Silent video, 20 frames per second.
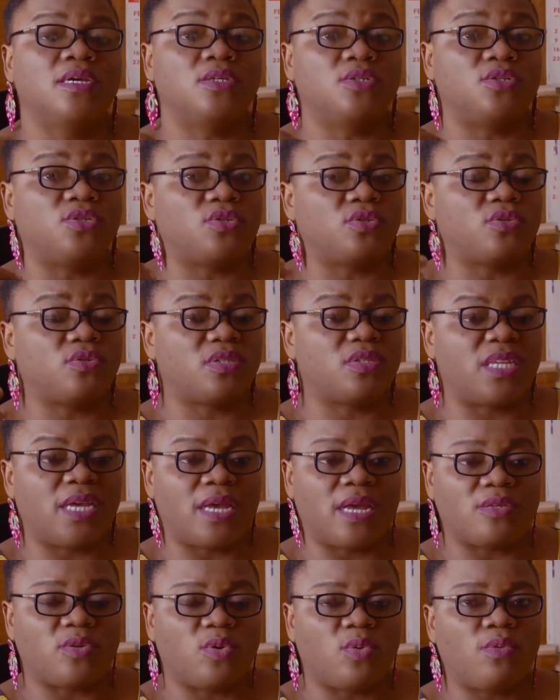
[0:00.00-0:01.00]
you don't stay
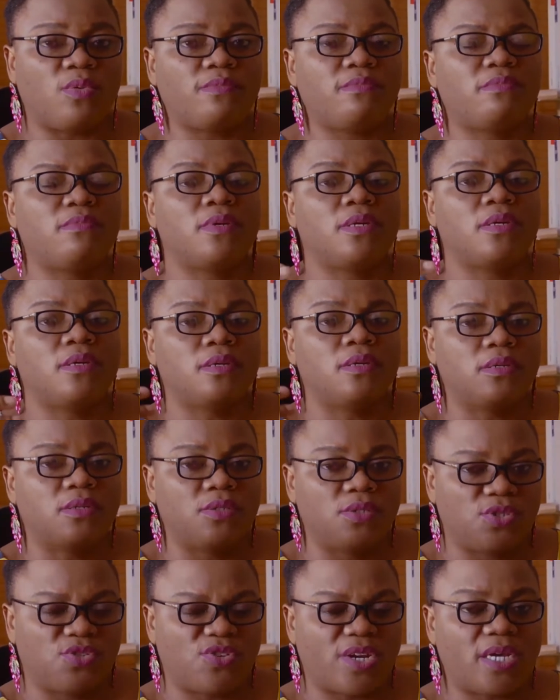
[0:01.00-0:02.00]
at home.
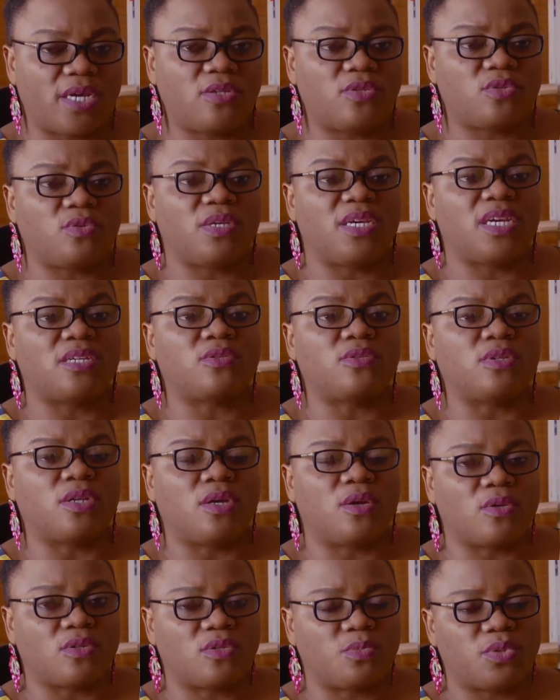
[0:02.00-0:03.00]
Try to get to the
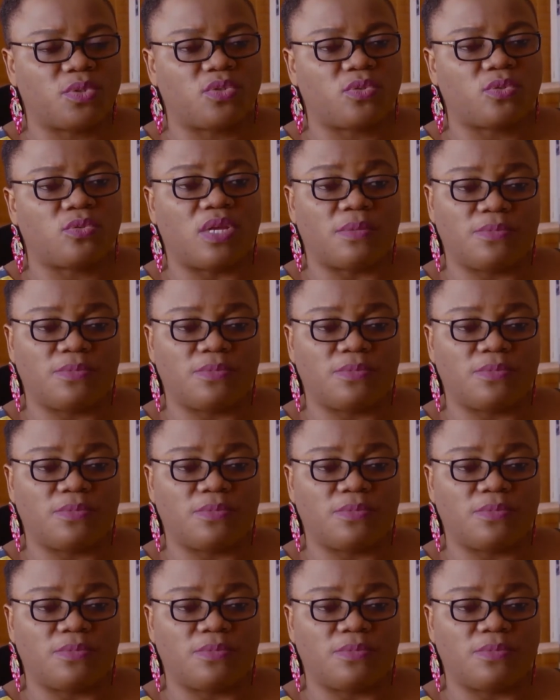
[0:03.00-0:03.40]
hospital.